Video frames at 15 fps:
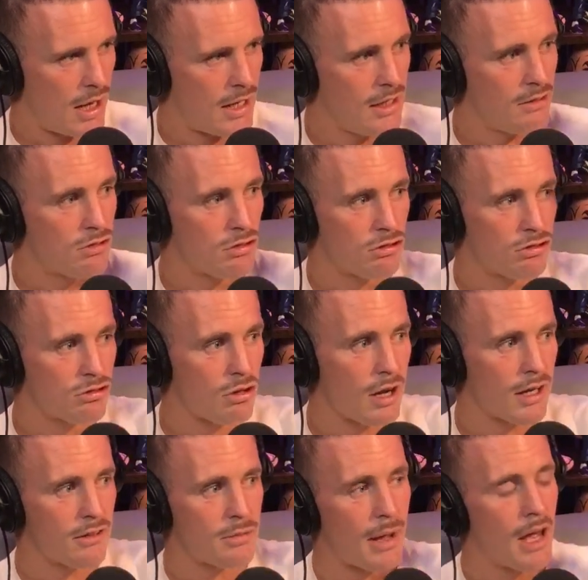And he's
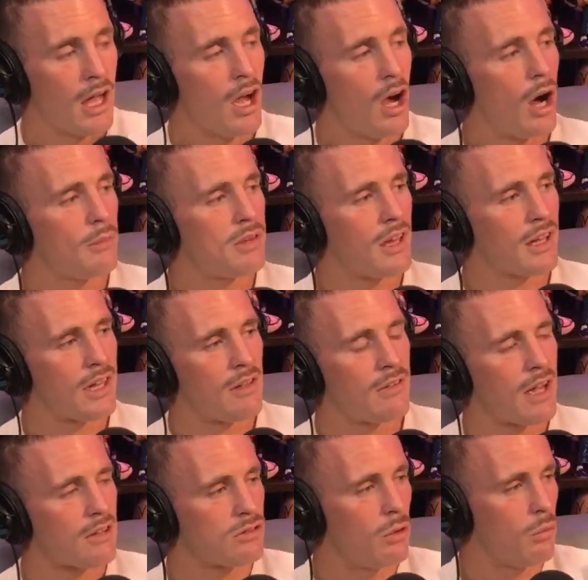struggling to make. I'm saying Kevin
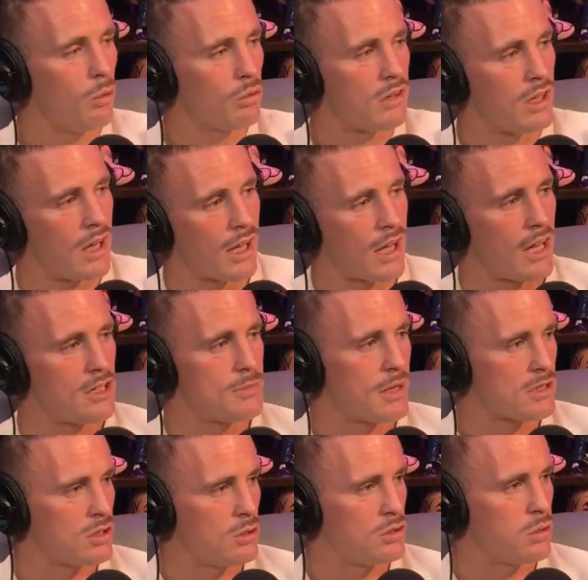Gastelum walked in that cage about
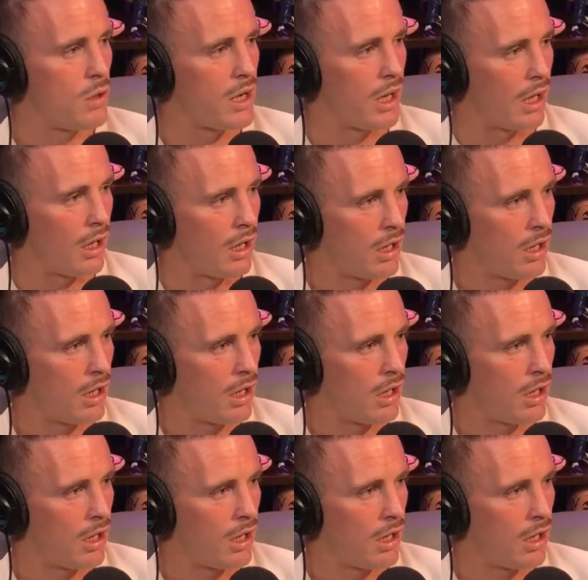220.